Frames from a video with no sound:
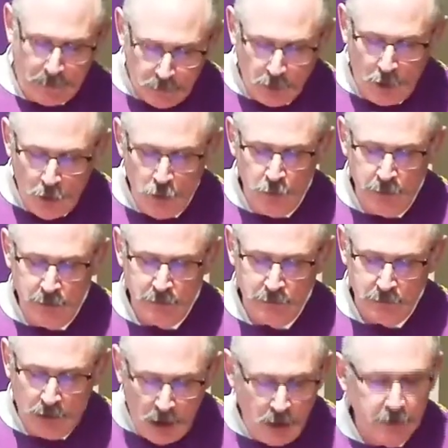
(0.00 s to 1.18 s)
Our own
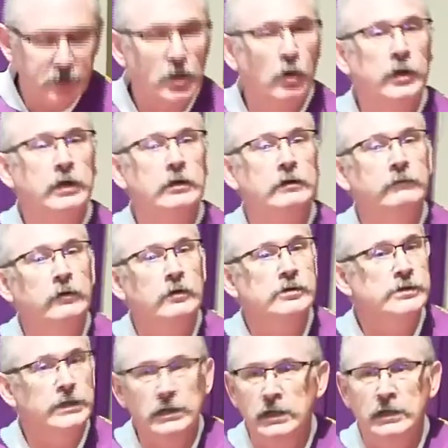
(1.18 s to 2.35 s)
ongoing
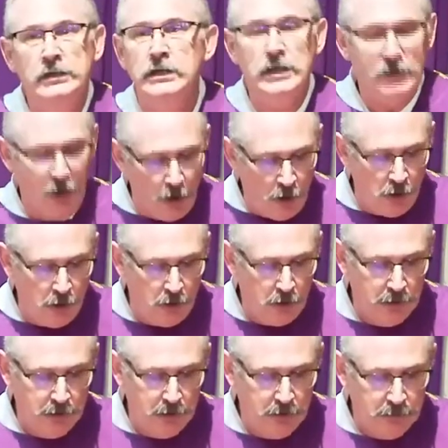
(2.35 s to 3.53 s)
conversion, indeed
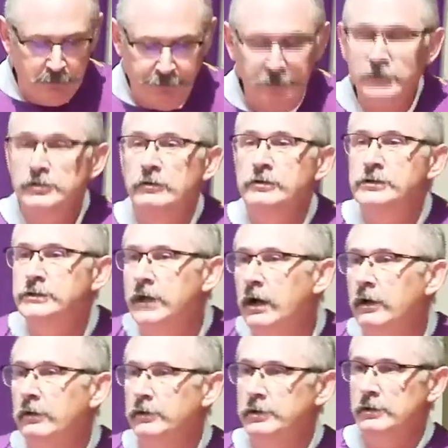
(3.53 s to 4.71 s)
all that the Church
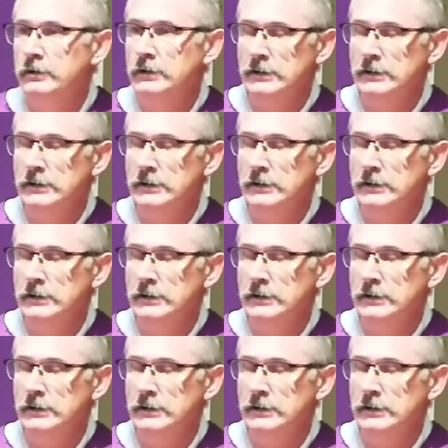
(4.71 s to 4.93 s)
does,